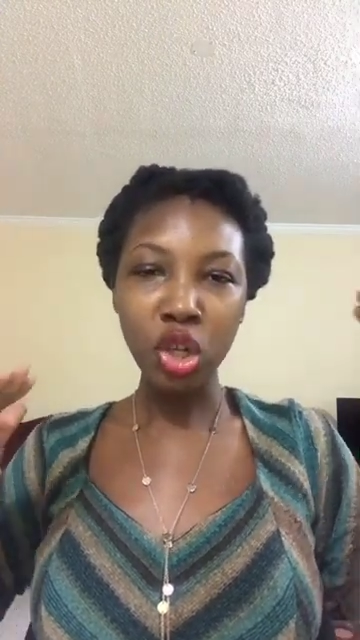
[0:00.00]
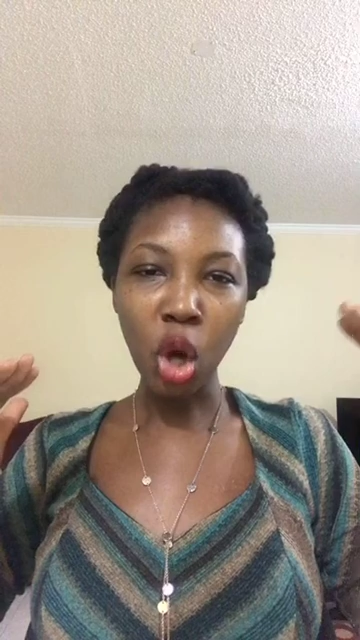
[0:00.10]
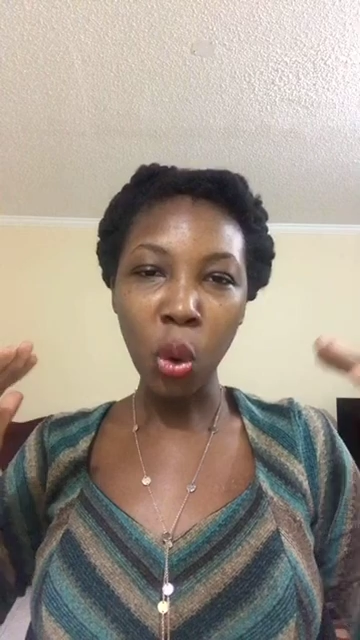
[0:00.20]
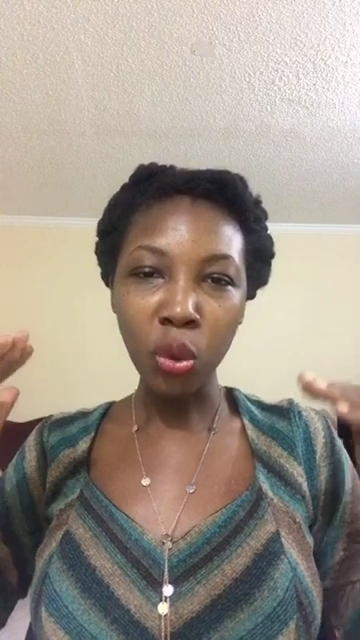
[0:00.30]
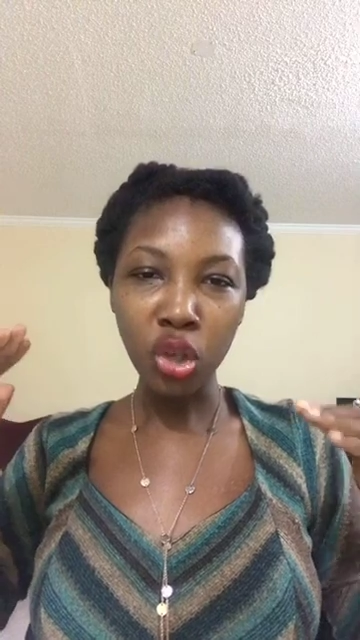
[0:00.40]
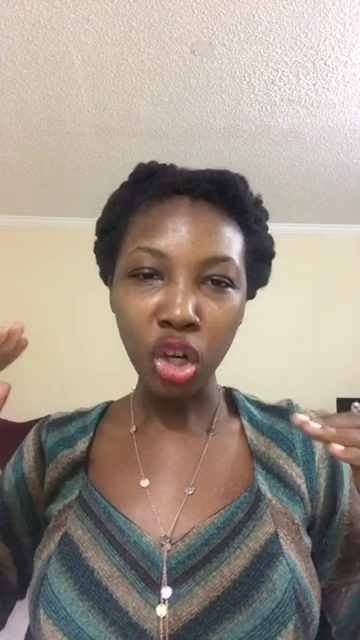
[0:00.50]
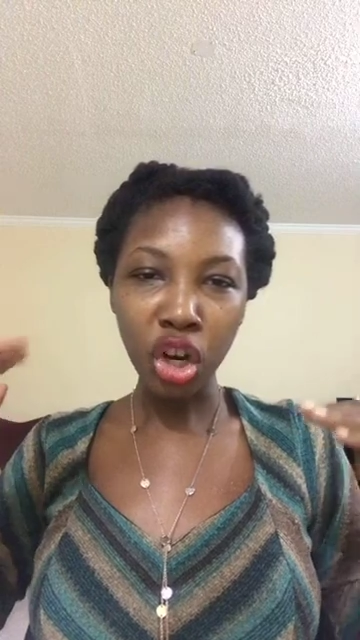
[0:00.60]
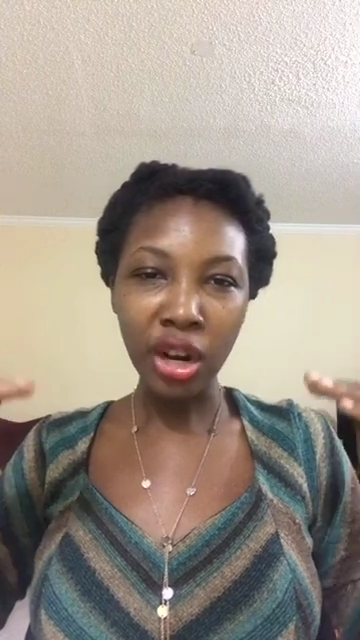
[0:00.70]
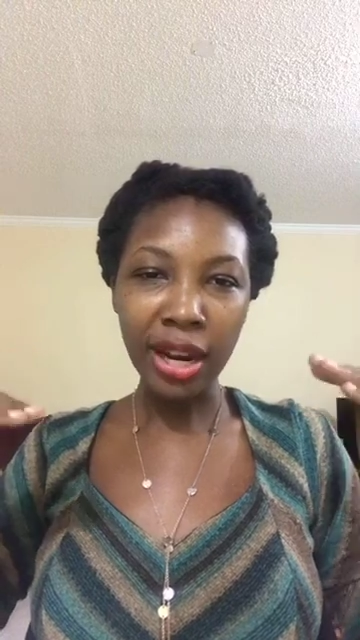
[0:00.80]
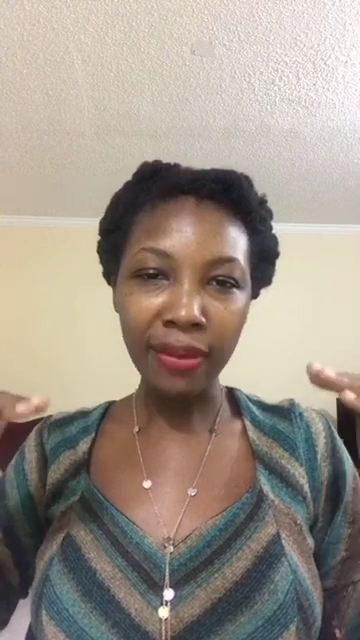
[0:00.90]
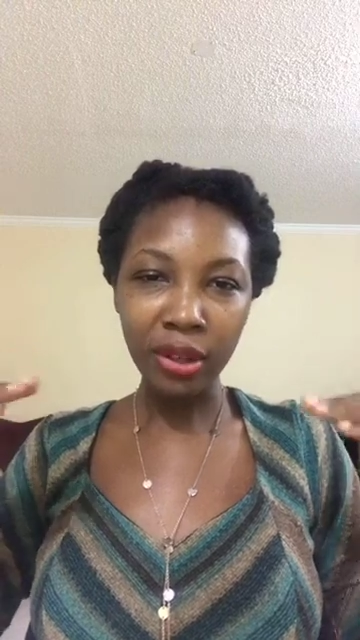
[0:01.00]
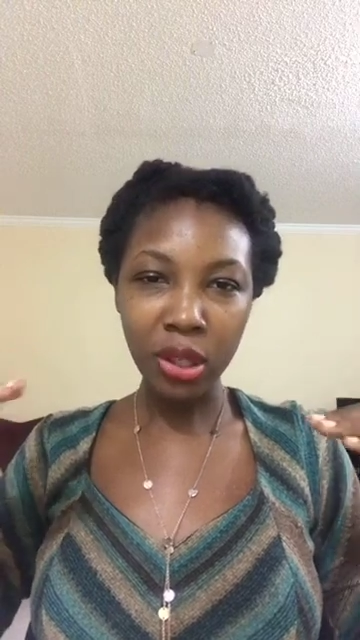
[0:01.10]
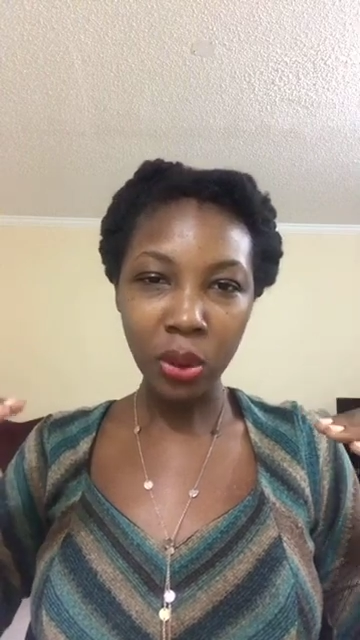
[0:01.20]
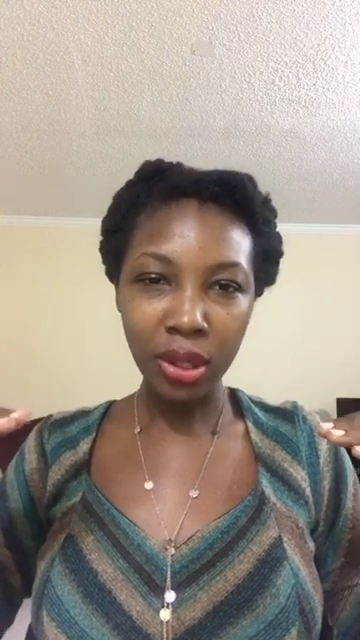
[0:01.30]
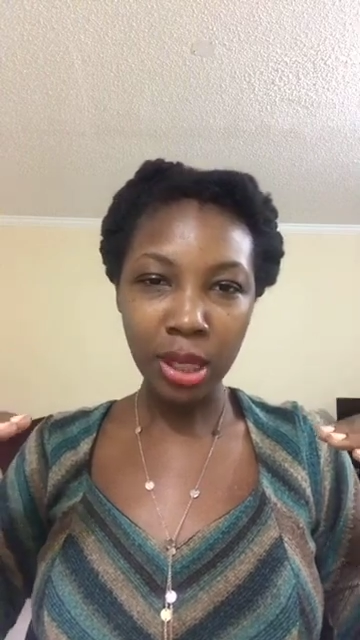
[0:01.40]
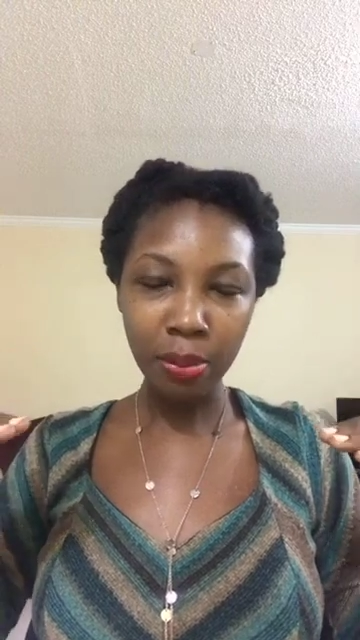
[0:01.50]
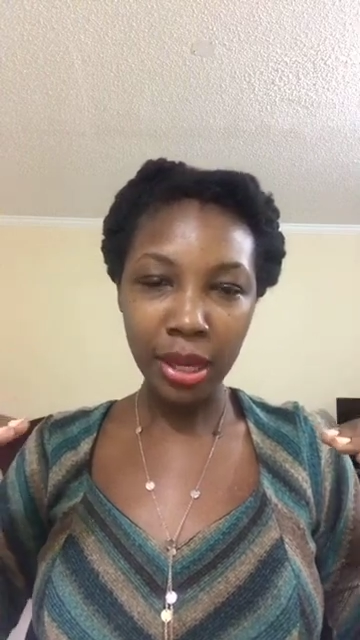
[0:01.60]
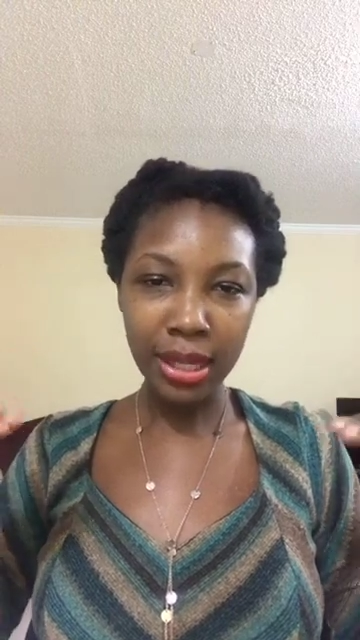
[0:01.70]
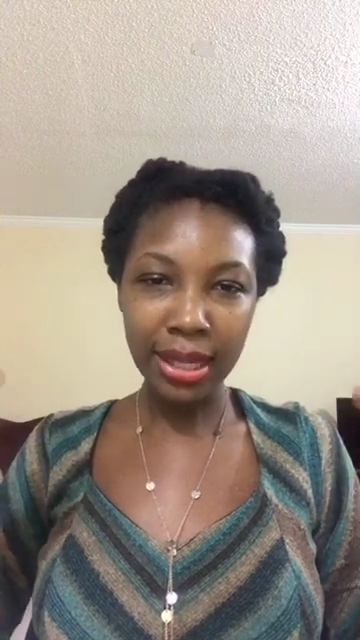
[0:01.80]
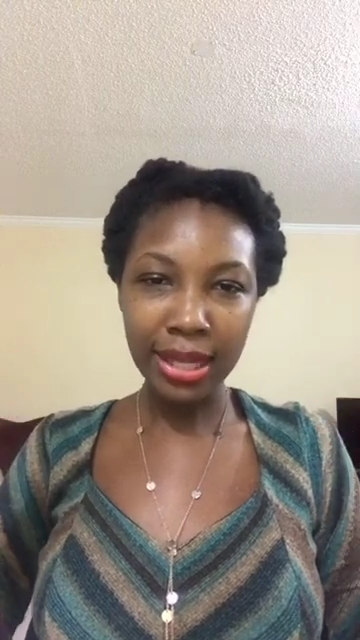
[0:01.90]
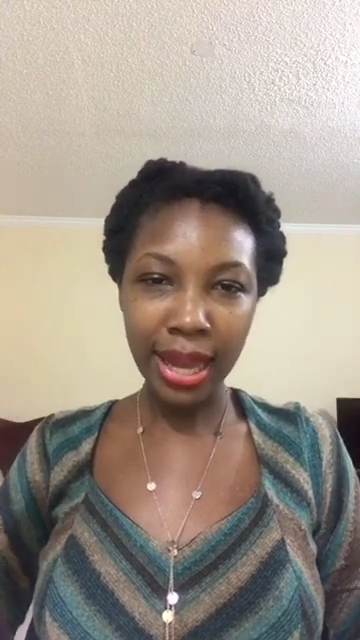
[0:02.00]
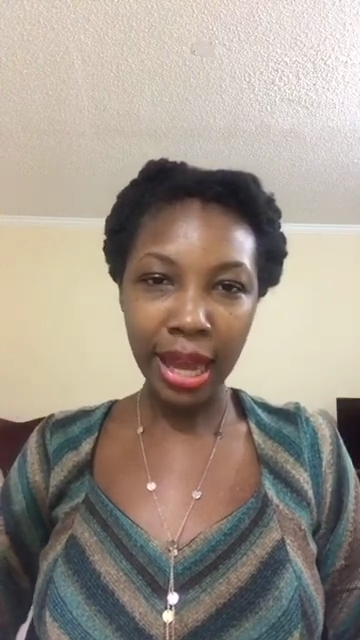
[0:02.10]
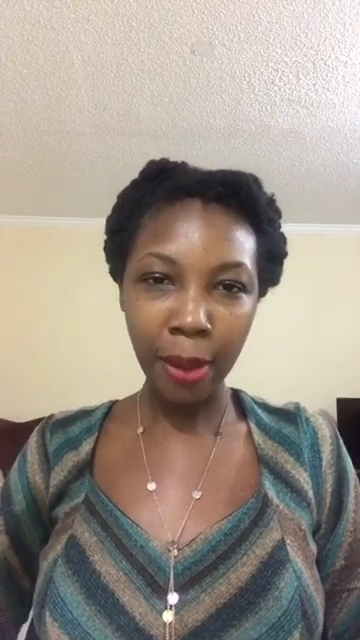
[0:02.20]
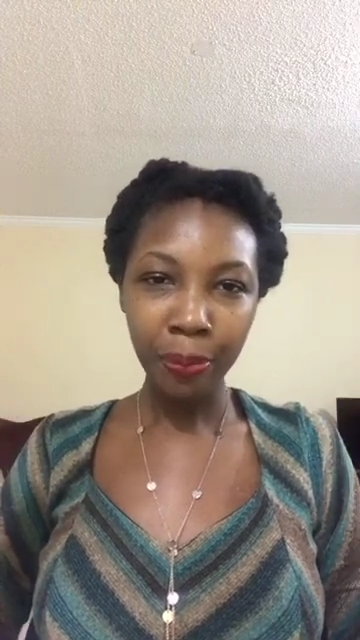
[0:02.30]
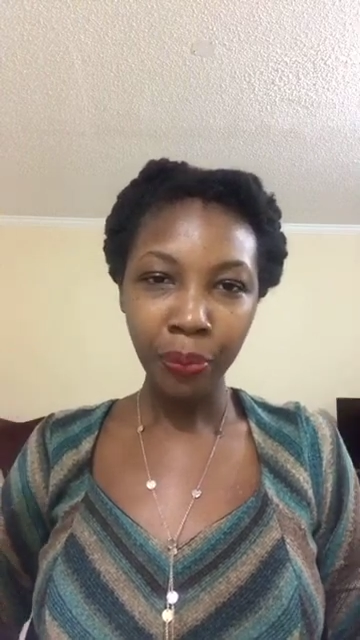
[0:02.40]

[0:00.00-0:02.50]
down to her level, so to speak, to say,